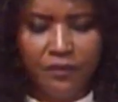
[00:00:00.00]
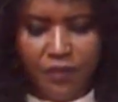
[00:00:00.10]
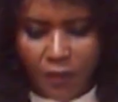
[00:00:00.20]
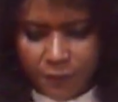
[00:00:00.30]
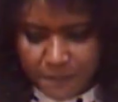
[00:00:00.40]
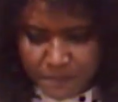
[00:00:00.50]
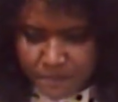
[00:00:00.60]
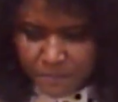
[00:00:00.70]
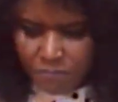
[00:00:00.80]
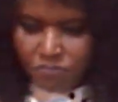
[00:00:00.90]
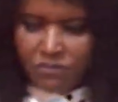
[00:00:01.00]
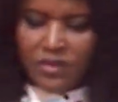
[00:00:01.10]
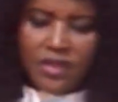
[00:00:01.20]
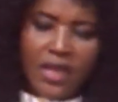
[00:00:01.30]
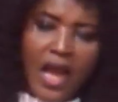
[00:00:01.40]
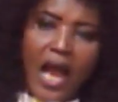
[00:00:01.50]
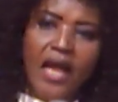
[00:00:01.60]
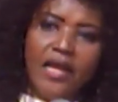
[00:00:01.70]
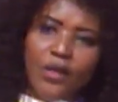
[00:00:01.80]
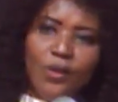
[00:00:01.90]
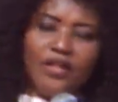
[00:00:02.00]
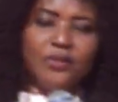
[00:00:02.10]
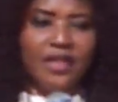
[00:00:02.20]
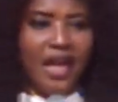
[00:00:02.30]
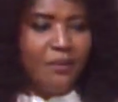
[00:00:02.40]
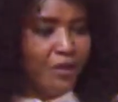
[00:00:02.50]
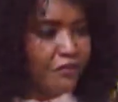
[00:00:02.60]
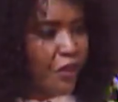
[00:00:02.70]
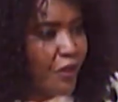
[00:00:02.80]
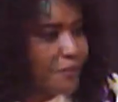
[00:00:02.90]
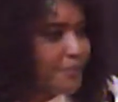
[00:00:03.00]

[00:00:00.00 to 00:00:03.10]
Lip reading: God. Hallelujah to the Lamb of God.